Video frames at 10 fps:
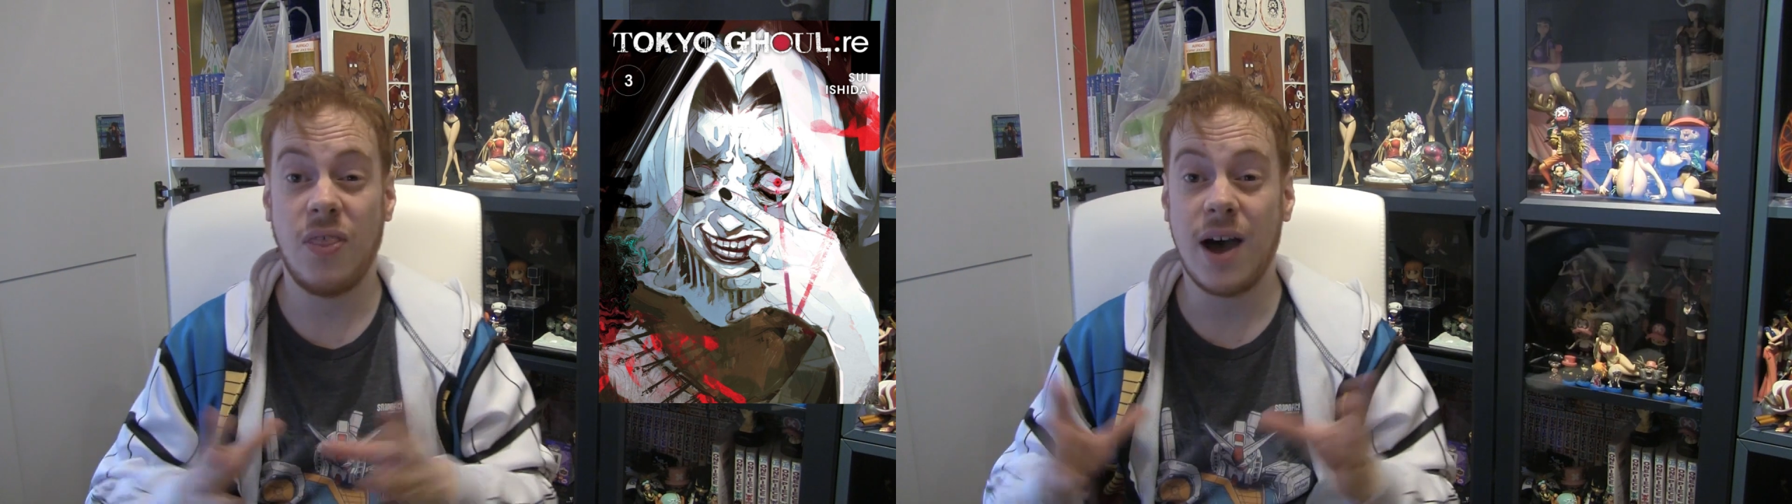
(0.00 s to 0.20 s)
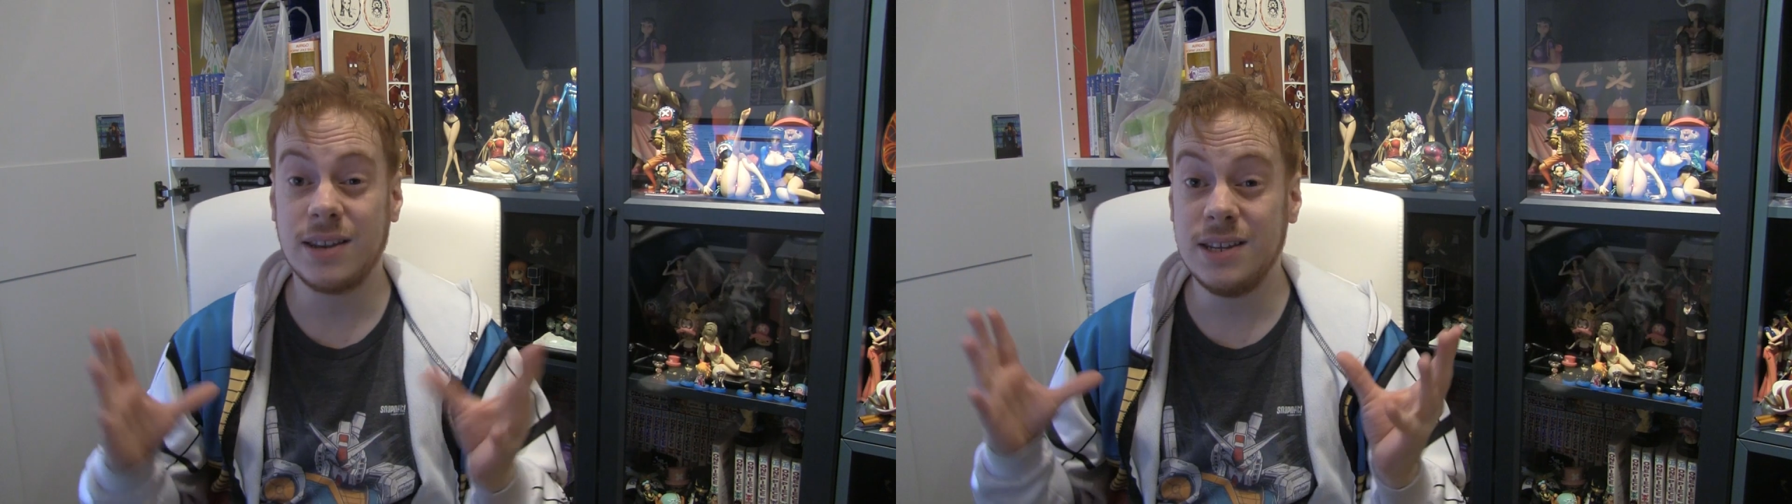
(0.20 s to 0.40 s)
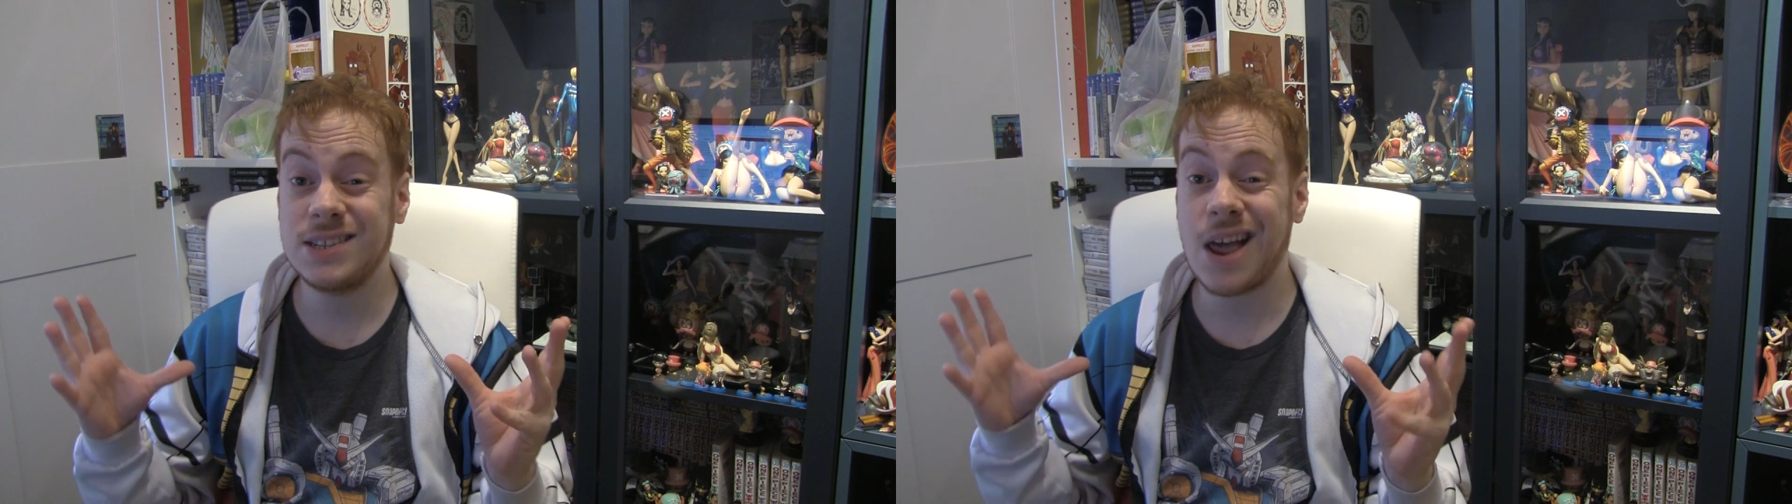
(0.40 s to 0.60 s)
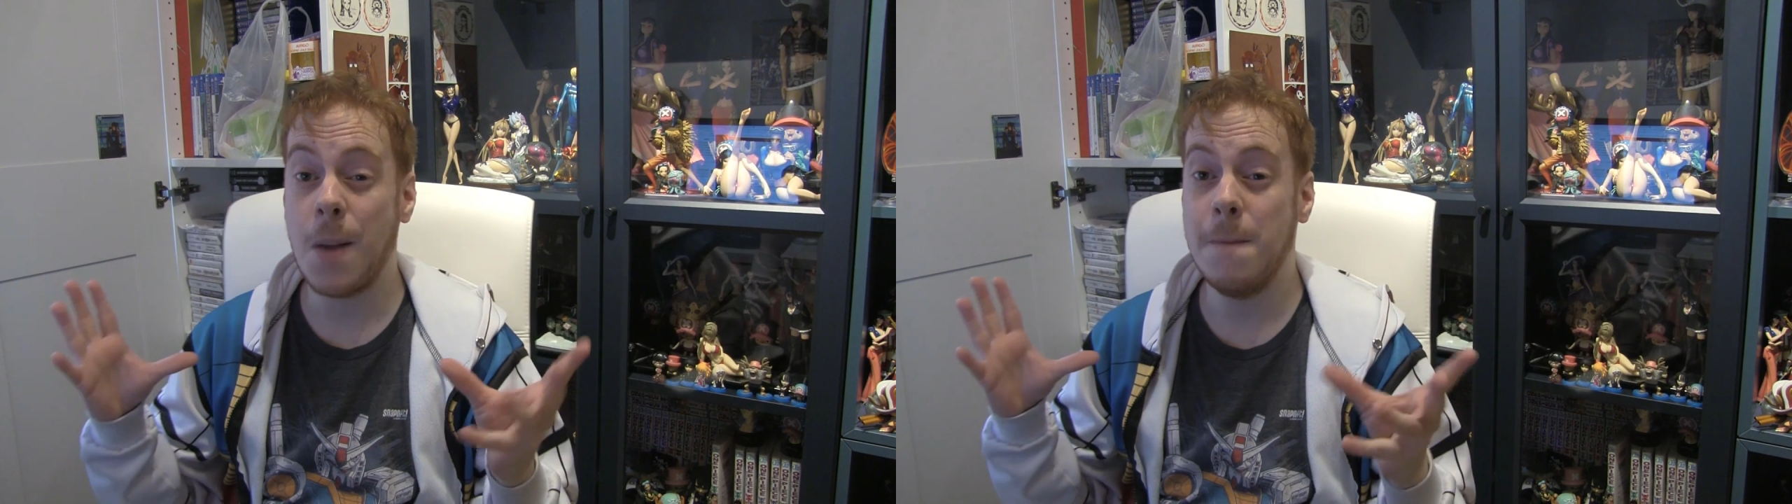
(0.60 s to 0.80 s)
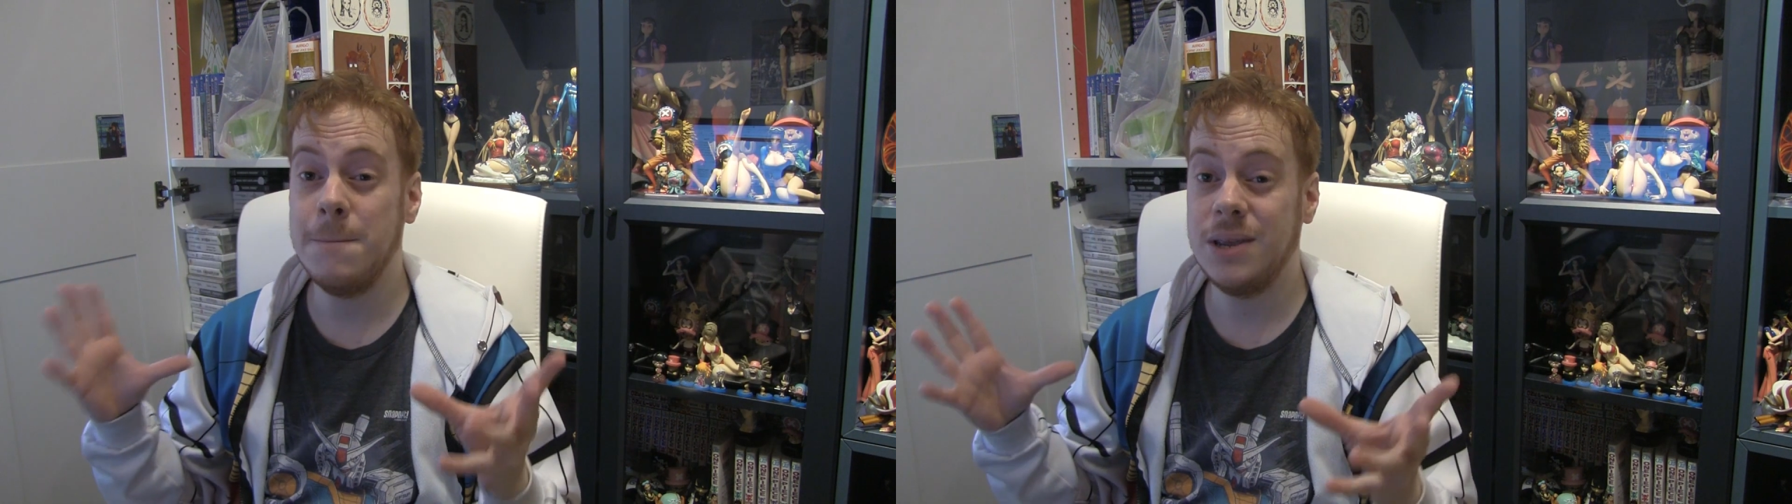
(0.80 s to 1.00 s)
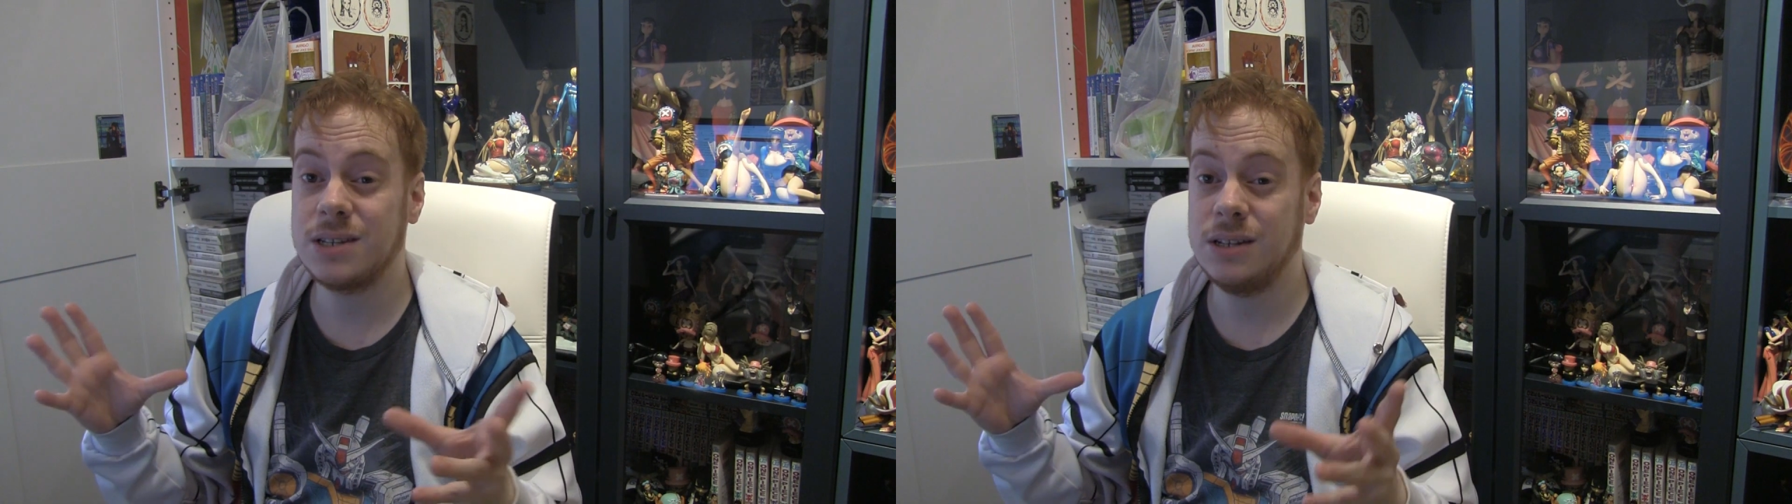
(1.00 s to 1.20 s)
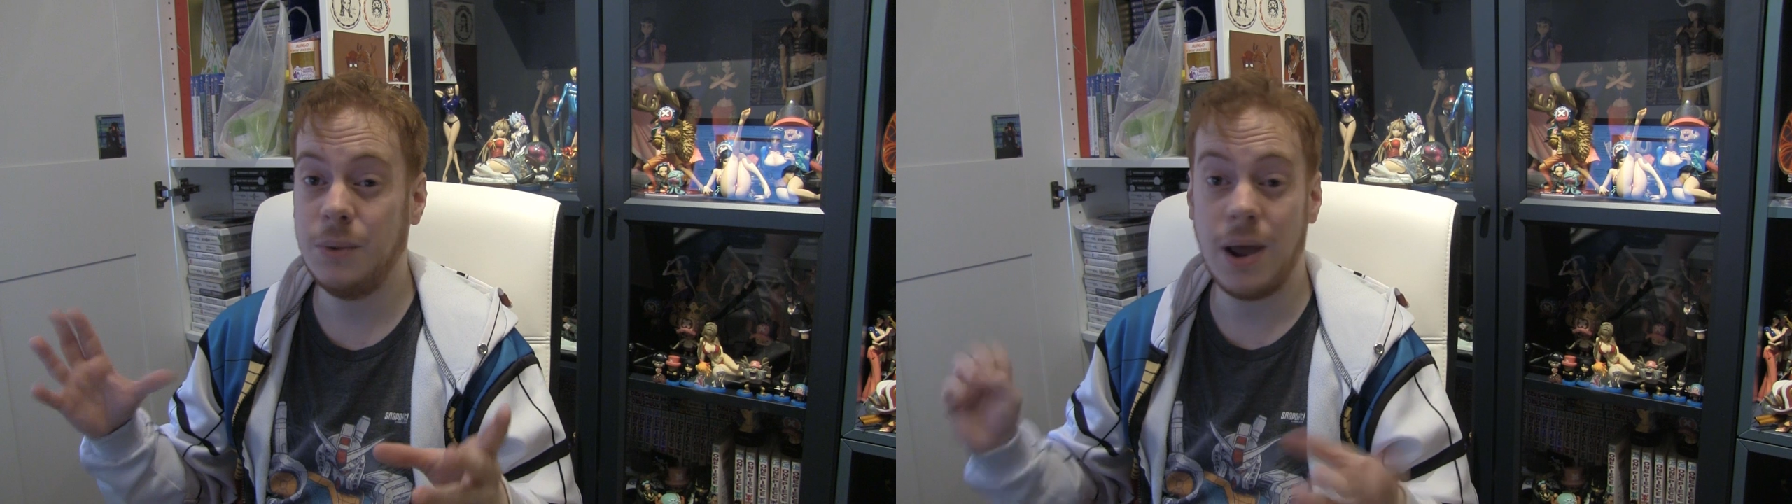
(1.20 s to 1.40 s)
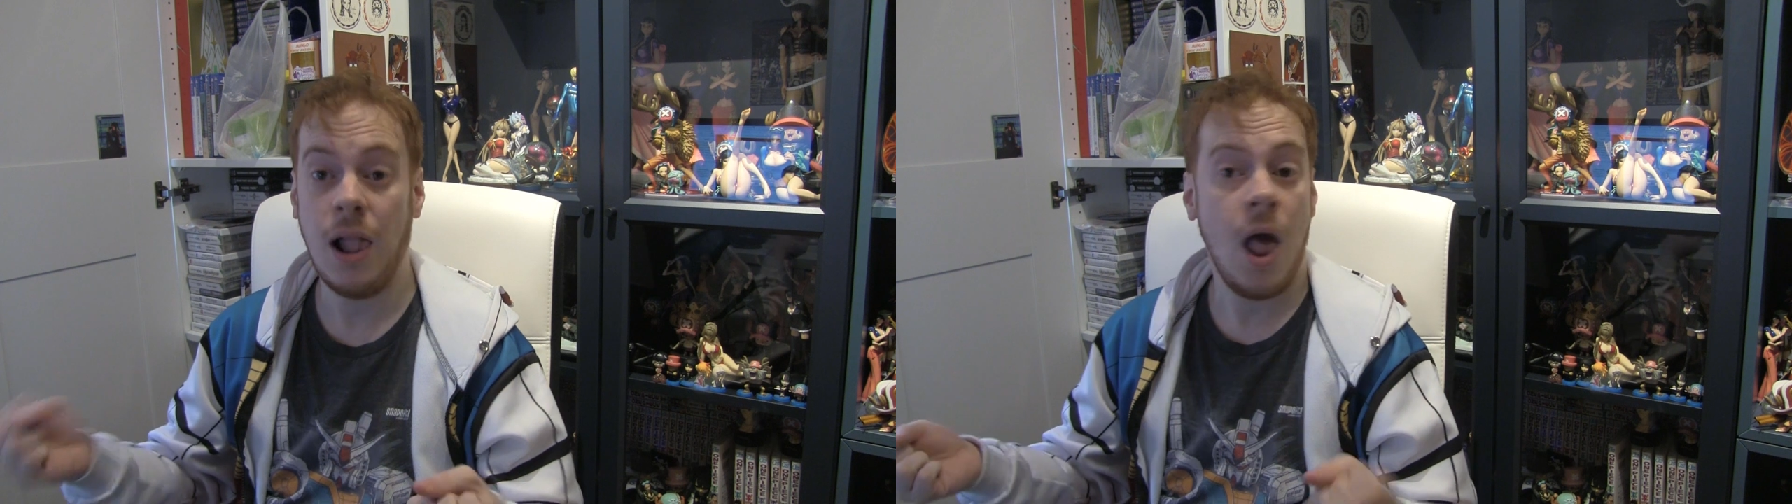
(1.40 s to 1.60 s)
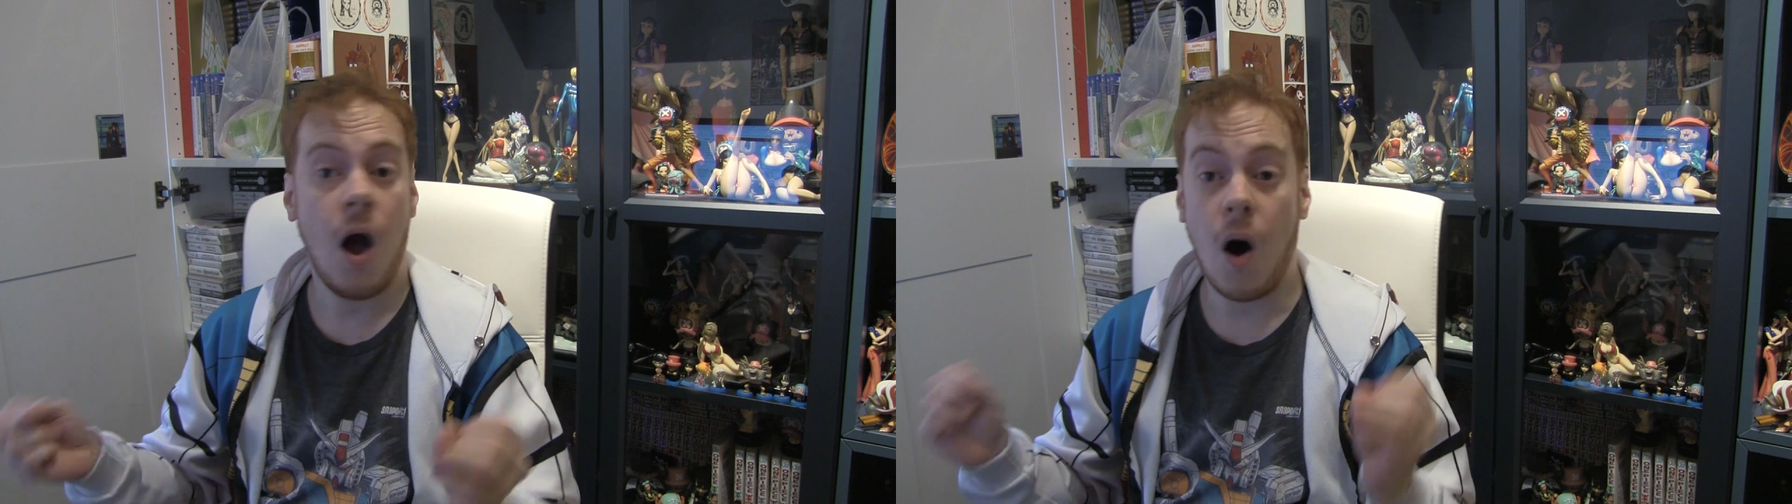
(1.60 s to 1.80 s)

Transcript: That is amazingly well.